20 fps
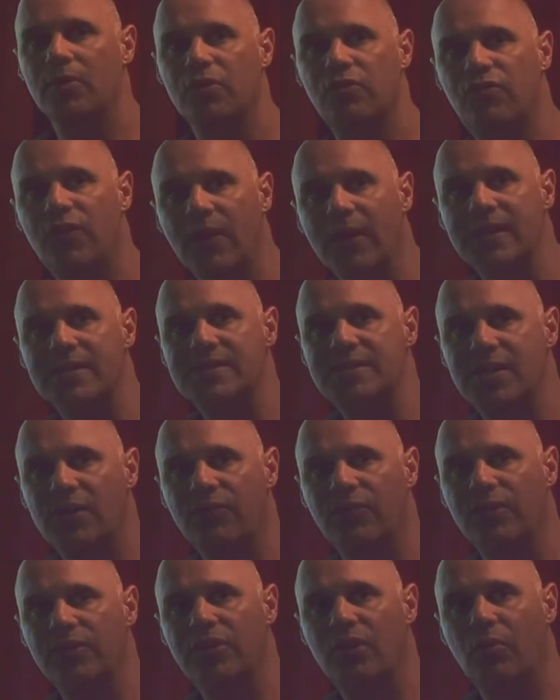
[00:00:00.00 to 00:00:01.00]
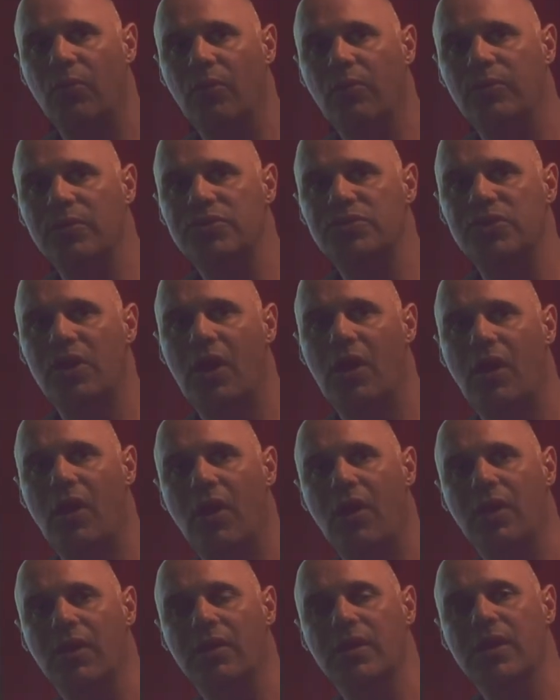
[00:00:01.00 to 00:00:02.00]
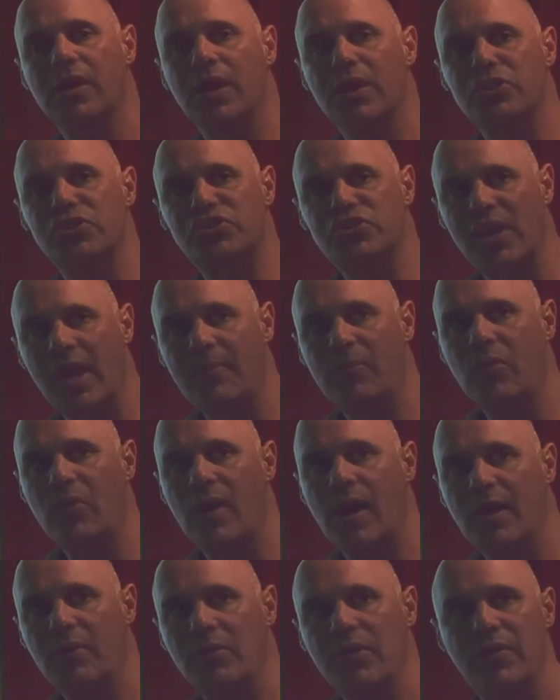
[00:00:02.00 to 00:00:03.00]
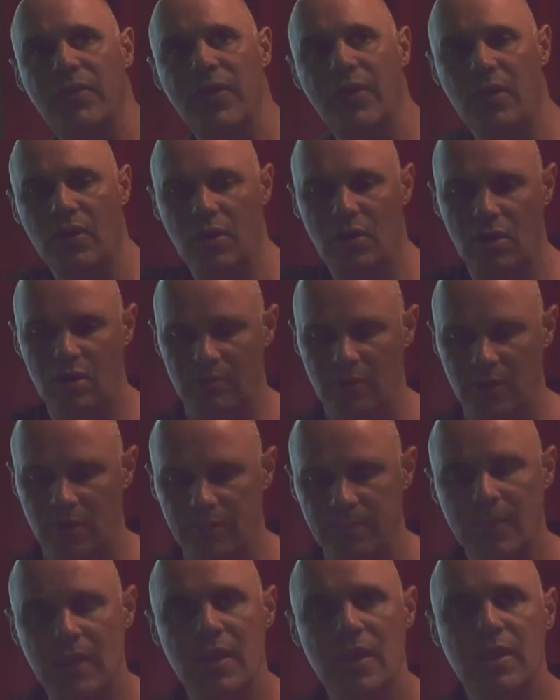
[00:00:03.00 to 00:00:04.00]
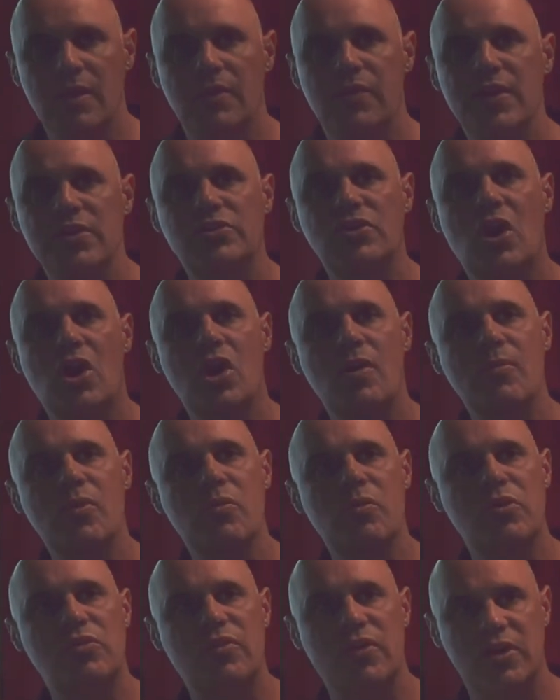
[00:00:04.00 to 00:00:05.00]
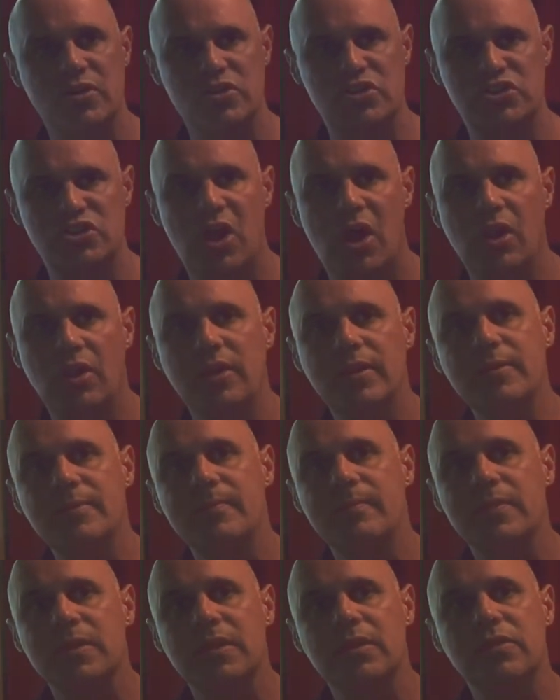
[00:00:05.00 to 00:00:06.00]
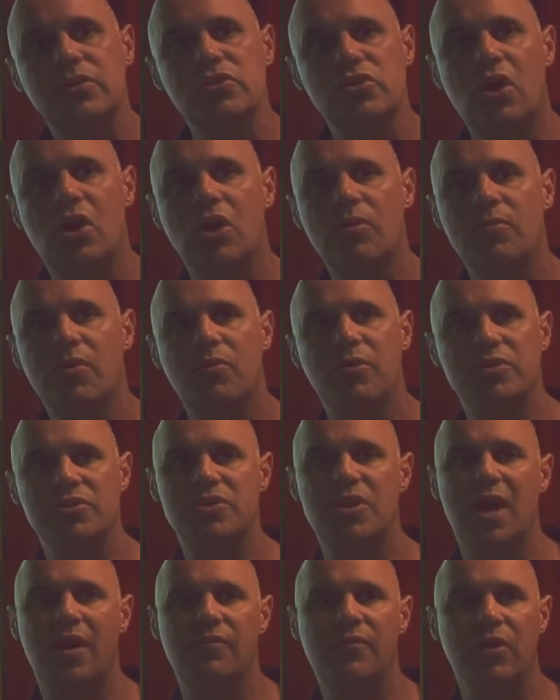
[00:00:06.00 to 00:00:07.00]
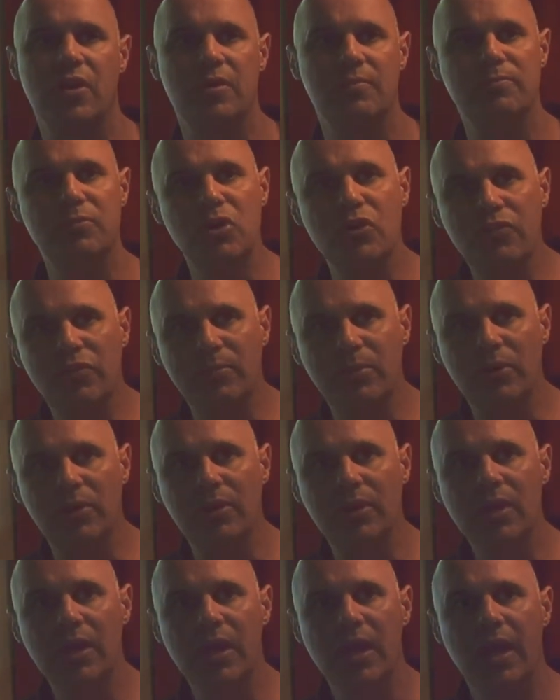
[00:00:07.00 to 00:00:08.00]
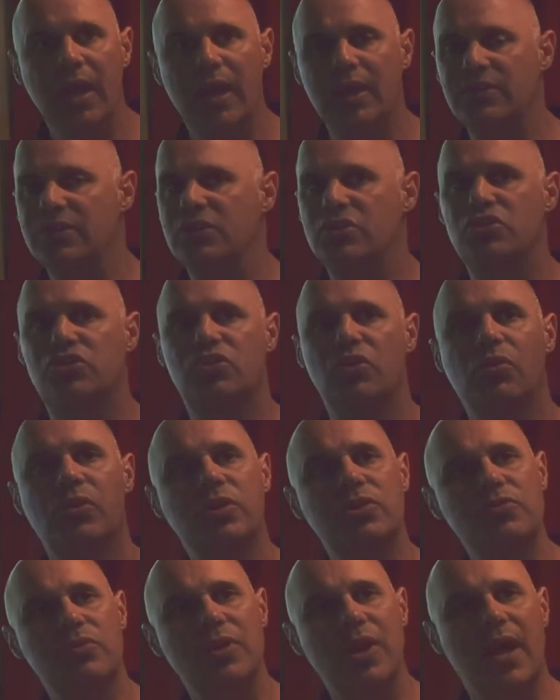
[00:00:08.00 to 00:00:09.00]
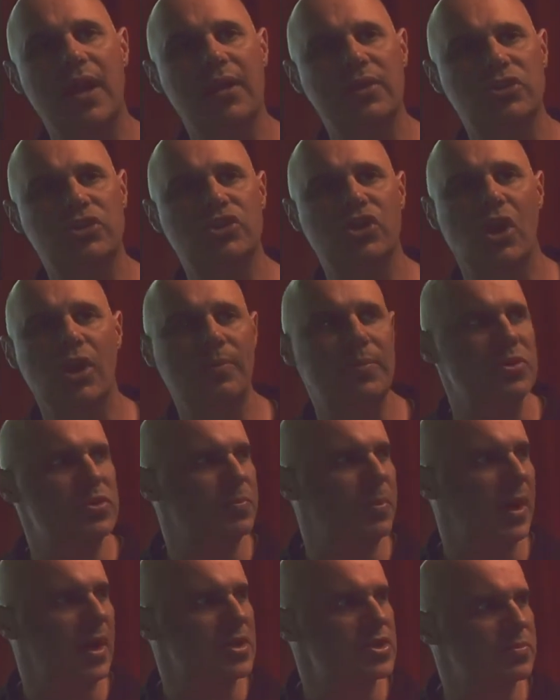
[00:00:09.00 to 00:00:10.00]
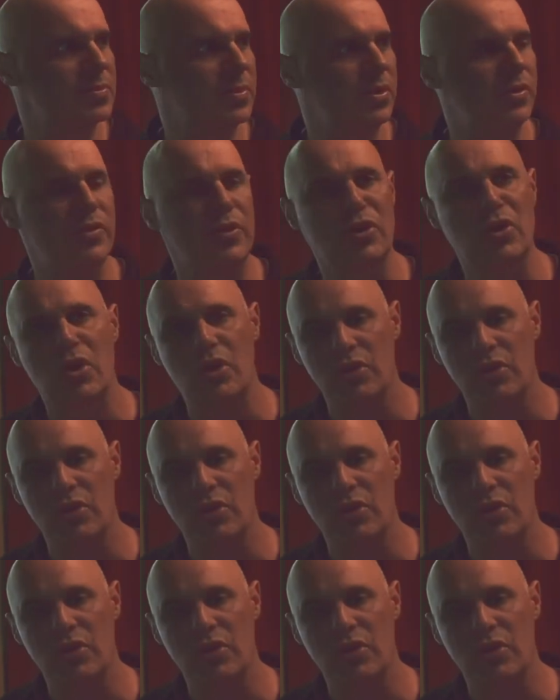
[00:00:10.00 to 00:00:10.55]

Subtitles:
is very different than what we saw our samurai with their armor. This armor was very solid. This armor was not very movable, and these swords were not as sharp as possible. They're called